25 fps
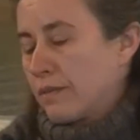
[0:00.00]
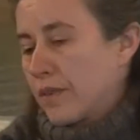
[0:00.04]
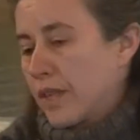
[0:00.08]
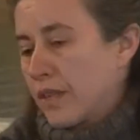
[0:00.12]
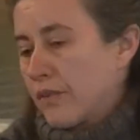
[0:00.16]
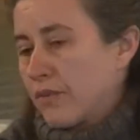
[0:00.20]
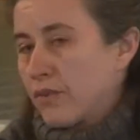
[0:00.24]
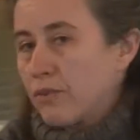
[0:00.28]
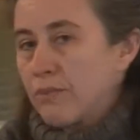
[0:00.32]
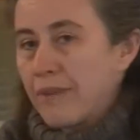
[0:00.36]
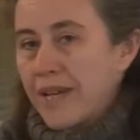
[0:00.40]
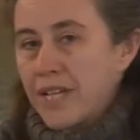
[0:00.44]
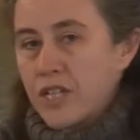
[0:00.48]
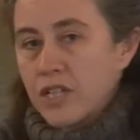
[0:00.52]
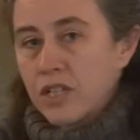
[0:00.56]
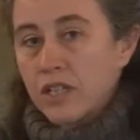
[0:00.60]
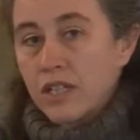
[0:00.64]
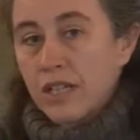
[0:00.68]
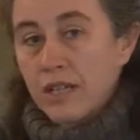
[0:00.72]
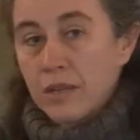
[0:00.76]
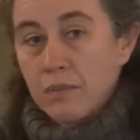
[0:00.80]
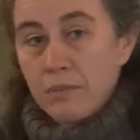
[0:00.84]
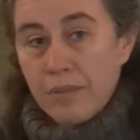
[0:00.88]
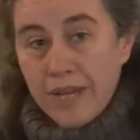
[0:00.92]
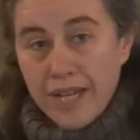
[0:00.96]
information
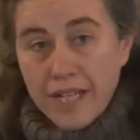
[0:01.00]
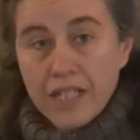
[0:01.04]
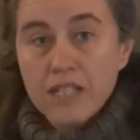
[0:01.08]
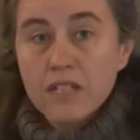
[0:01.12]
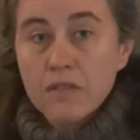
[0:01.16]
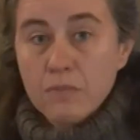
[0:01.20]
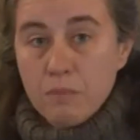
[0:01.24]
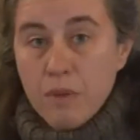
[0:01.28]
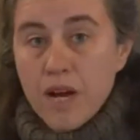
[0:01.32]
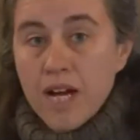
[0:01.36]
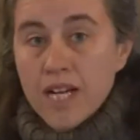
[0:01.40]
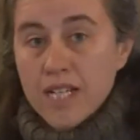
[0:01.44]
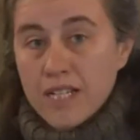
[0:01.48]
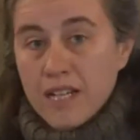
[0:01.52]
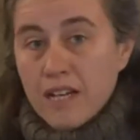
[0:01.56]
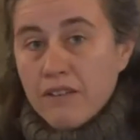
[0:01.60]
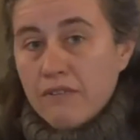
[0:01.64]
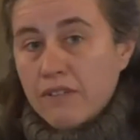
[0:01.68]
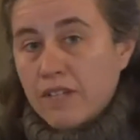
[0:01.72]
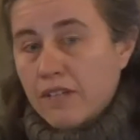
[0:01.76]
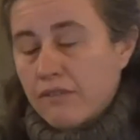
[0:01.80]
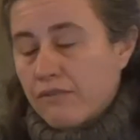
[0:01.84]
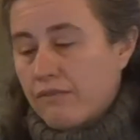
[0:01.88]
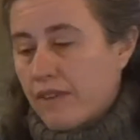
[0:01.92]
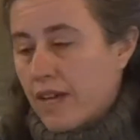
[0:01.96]
campaigns might
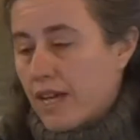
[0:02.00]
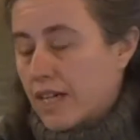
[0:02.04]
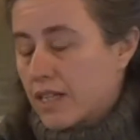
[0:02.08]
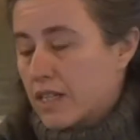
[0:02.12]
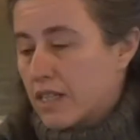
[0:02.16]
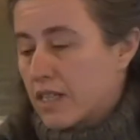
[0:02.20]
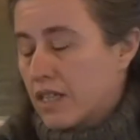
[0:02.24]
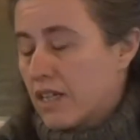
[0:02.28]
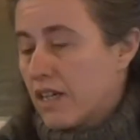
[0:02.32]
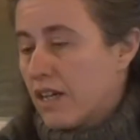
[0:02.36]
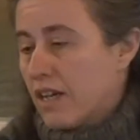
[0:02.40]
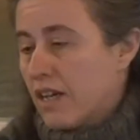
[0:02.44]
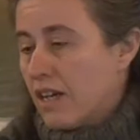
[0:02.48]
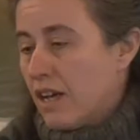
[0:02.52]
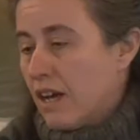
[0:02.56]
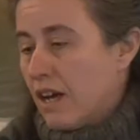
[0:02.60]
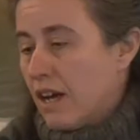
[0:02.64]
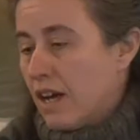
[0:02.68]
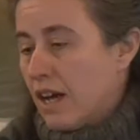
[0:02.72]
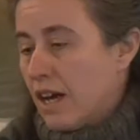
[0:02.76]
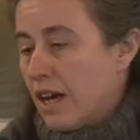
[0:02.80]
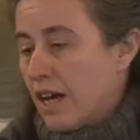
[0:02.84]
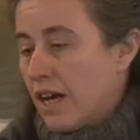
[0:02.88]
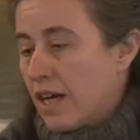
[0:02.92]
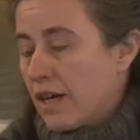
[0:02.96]
have an effect
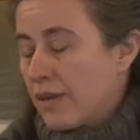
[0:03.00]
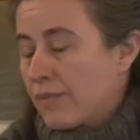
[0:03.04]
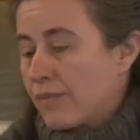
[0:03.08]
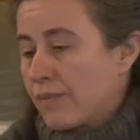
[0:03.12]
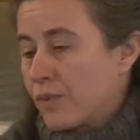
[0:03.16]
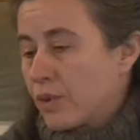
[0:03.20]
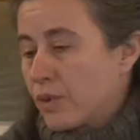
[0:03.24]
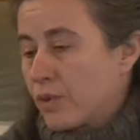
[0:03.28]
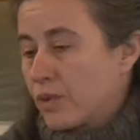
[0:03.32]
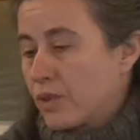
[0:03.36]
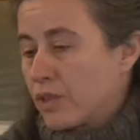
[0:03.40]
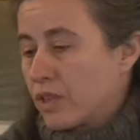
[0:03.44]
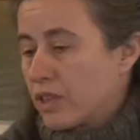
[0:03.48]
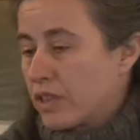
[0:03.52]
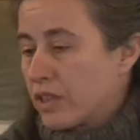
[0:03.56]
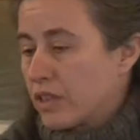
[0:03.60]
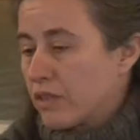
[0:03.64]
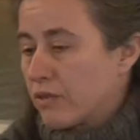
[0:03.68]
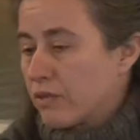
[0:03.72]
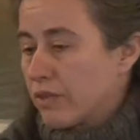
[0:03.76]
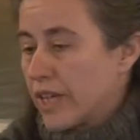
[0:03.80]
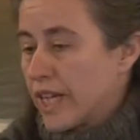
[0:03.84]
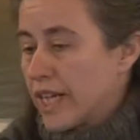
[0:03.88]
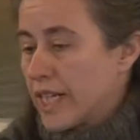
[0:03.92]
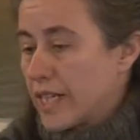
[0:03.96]
on
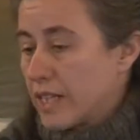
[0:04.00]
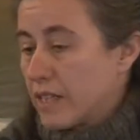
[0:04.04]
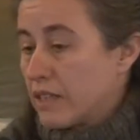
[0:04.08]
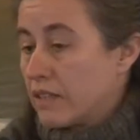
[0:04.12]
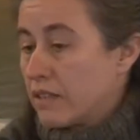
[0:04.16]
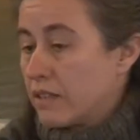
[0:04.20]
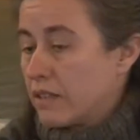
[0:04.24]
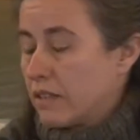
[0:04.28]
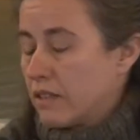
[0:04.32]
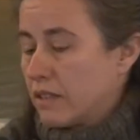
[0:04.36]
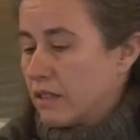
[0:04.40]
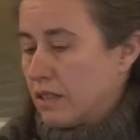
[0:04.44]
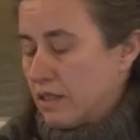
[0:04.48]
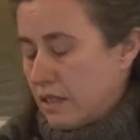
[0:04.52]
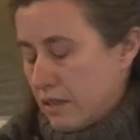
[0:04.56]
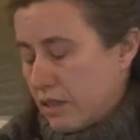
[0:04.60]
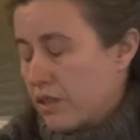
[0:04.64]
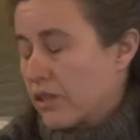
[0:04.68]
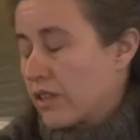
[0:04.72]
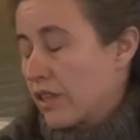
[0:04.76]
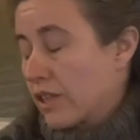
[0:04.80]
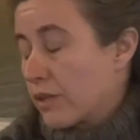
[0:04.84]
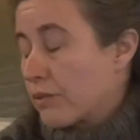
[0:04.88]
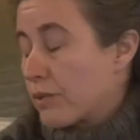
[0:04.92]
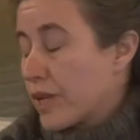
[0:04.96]
turnout rates
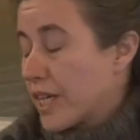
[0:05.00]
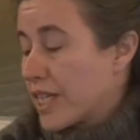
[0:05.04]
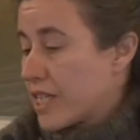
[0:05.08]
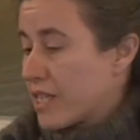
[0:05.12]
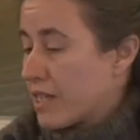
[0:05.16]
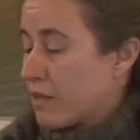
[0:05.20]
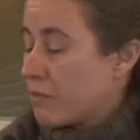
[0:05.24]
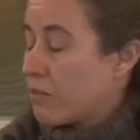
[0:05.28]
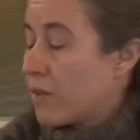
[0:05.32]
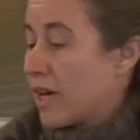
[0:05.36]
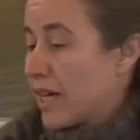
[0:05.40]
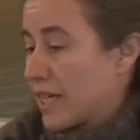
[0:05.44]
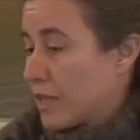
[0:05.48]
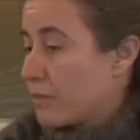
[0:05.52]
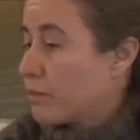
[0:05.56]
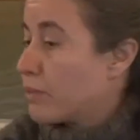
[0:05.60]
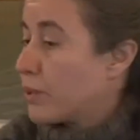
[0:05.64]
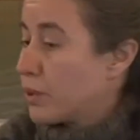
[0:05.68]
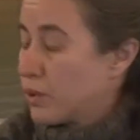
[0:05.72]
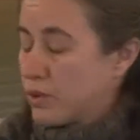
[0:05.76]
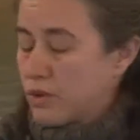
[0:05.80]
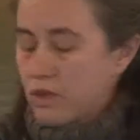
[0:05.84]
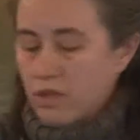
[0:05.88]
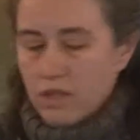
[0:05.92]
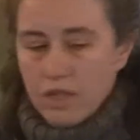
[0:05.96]
and might
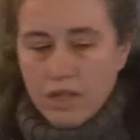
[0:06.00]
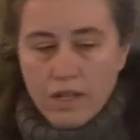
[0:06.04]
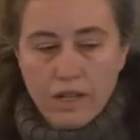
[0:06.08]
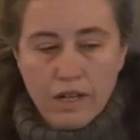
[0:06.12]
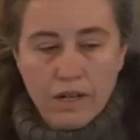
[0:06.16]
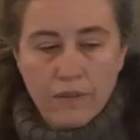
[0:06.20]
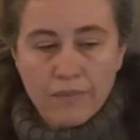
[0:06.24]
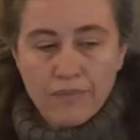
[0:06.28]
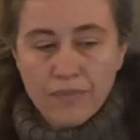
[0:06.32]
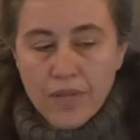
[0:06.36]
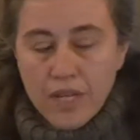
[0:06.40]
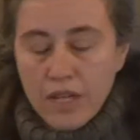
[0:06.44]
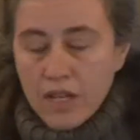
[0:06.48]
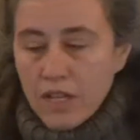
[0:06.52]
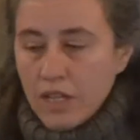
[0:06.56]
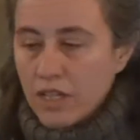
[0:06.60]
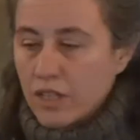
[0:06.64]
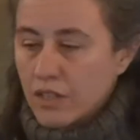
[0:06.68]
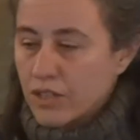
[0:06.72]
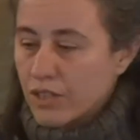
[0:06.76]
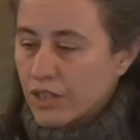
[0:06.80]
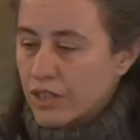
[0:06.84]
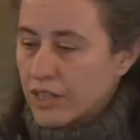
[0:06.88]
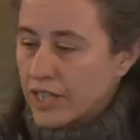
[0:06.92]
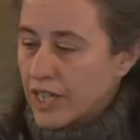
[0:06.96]
boost
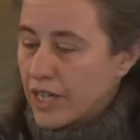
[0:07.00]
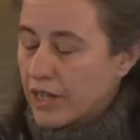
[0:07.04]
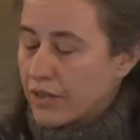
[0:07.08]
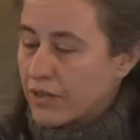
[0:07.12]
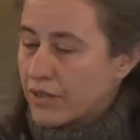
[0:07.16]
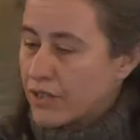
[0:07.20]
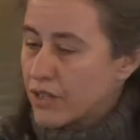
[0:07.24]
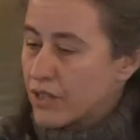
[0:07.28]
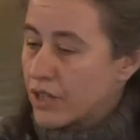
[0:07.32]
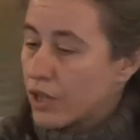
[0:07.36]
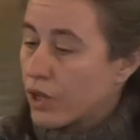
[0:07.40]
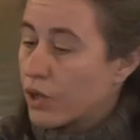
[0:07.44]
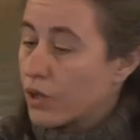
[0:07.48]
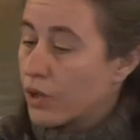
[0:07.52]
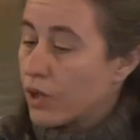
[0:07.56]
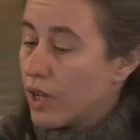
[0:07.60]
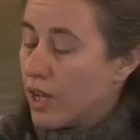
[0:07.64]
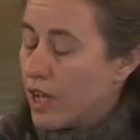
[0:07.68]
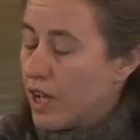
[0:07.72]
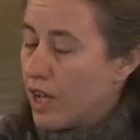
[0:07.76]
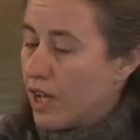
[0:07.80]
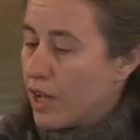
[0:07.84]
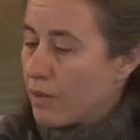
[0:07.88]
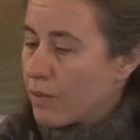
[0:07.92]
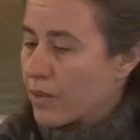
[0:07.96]
turnout. So,
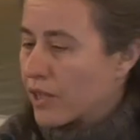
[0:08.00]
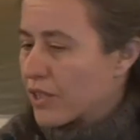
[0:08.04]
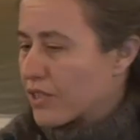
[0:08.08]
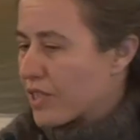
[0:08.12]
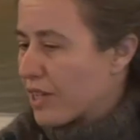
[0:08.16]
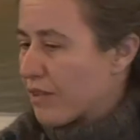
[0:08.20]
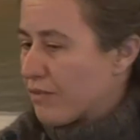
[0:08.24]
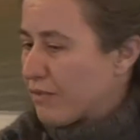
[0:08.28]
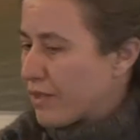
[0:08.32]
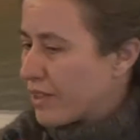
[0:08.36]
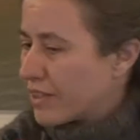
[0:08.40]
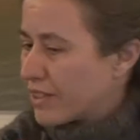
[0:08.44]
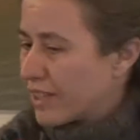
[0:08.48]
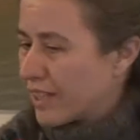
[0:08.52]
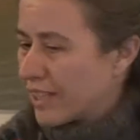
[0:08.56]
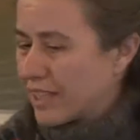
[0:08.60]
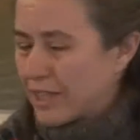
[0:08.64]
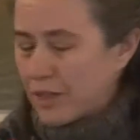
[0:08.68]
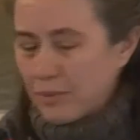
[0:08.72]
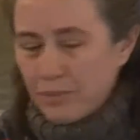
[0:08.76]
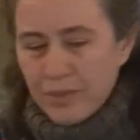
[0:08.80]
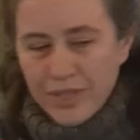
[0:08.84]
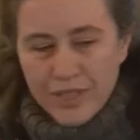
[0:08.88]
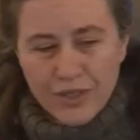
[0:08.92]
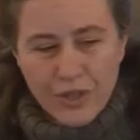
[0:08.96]
because I felt a
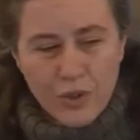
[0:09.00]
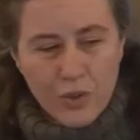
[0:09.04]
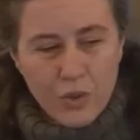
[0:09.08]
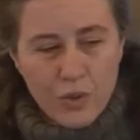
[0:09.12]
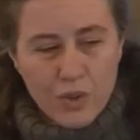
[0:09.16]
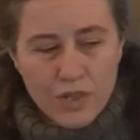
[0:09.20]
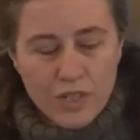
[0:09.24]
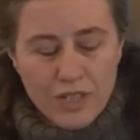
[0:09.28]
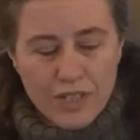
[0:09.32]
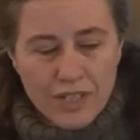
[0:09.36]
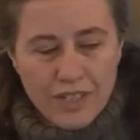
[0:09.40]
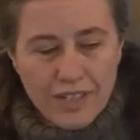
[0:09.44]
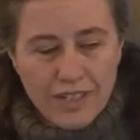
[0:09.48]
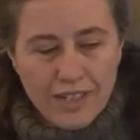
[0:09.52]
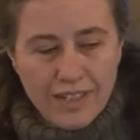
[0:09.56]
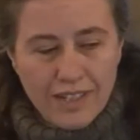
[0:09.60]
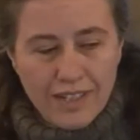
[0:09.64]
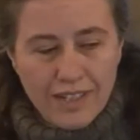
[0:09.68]
little bit awkward